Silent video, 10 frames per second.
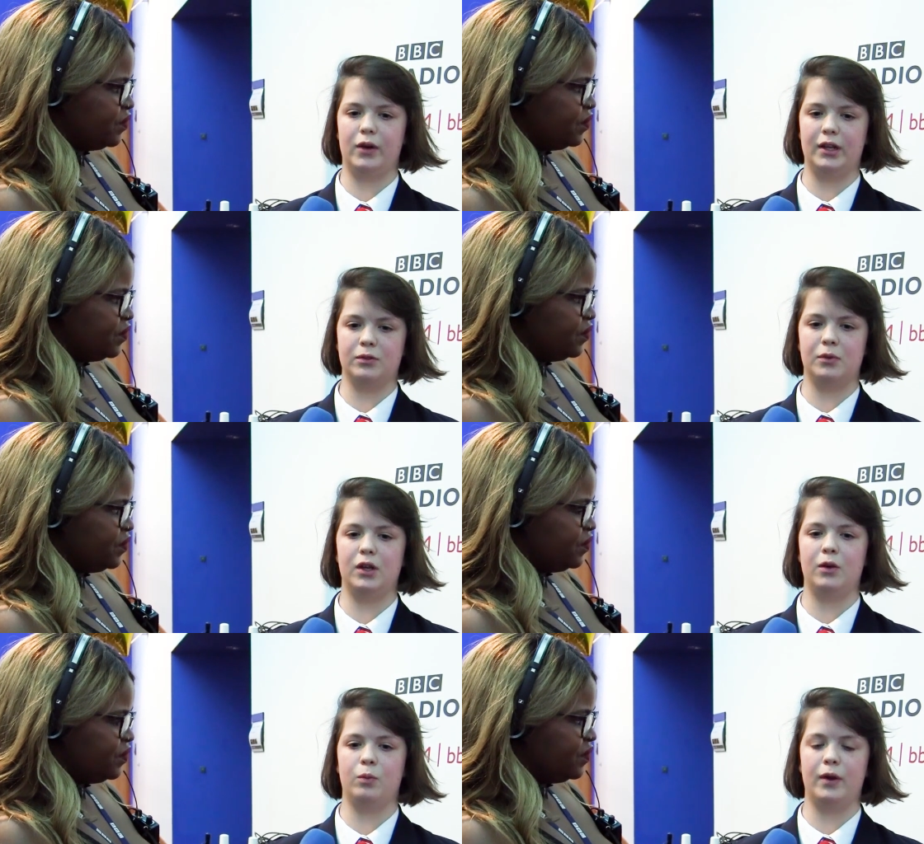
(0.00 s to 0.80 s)
Speaker 1: raise
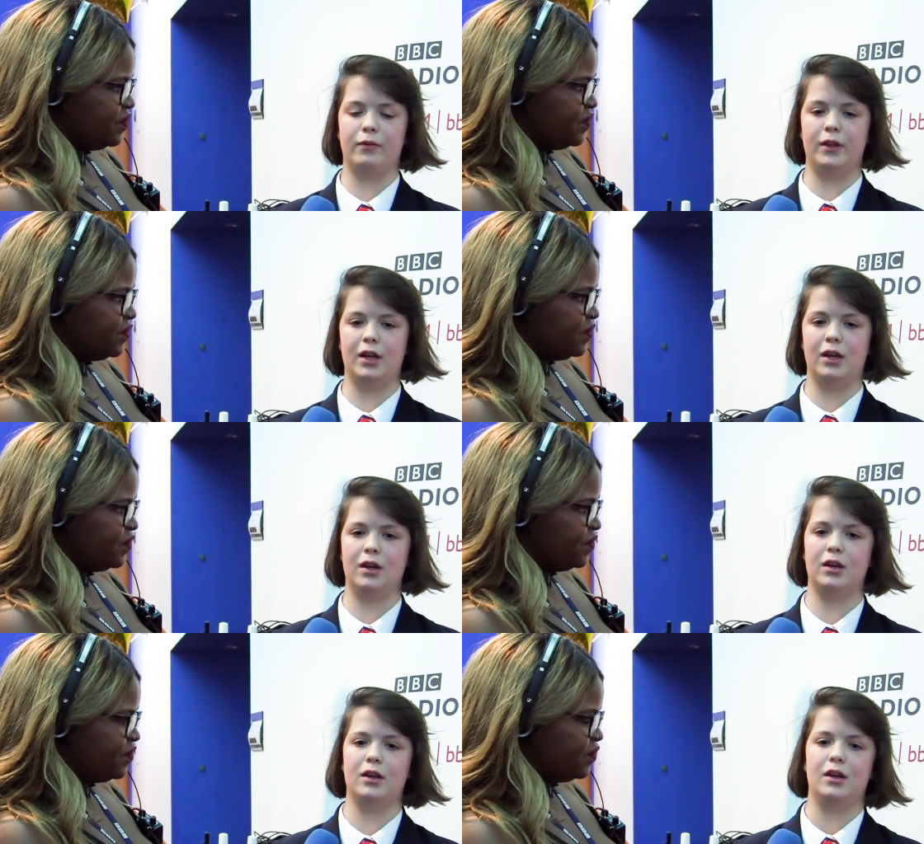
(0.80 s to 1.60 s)
money with the
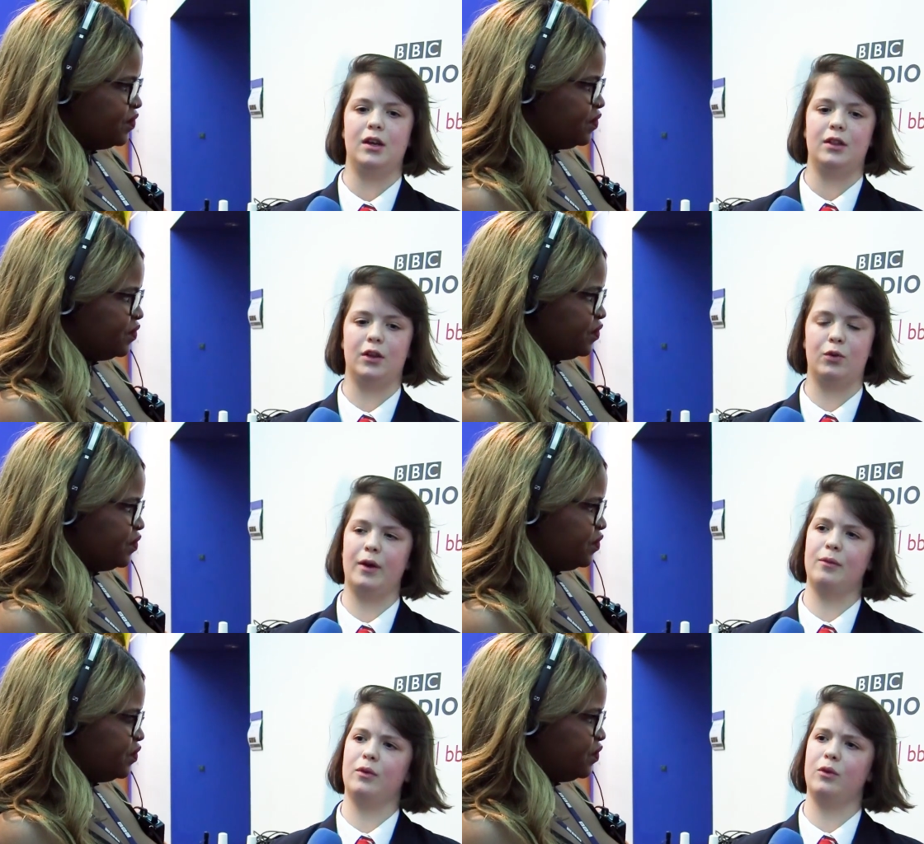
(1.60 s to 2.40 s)
uh, the
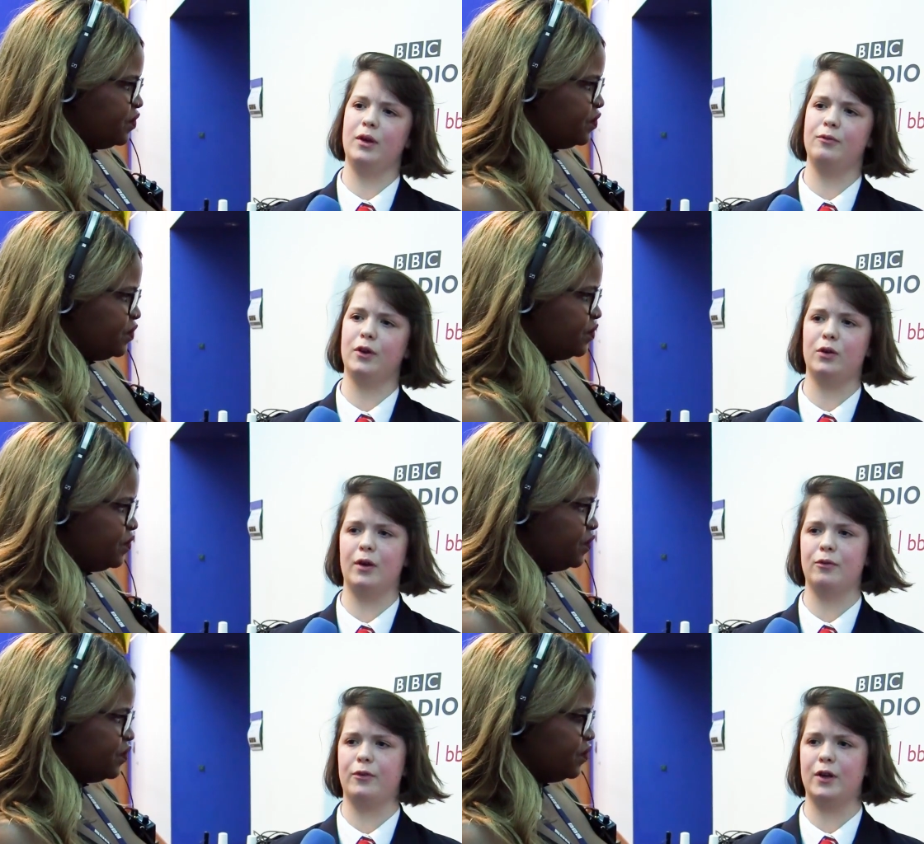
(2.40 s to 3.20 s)
Gren Green for
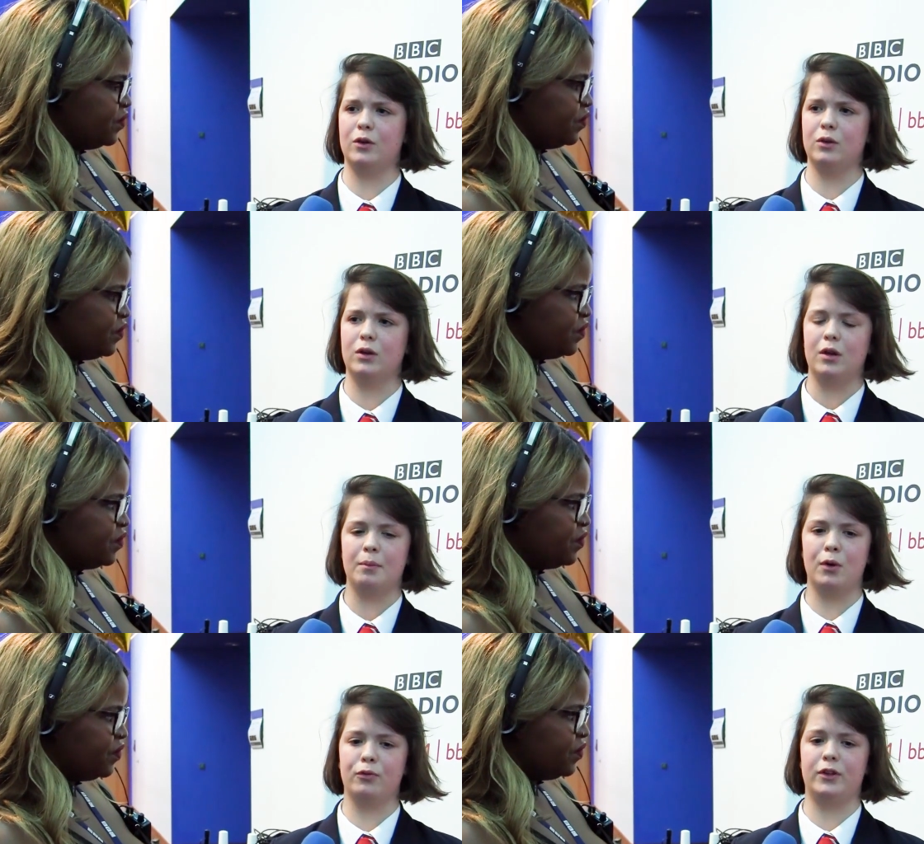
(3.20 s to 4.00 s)
Grenfell
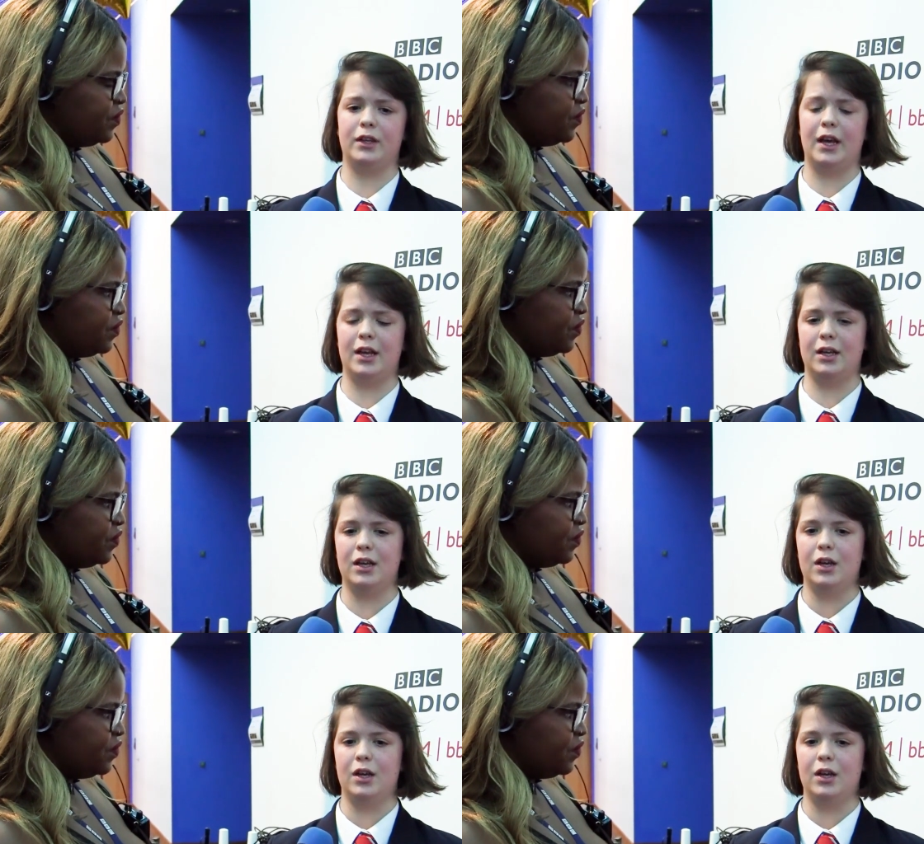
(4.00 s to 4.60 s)
Mufti Day,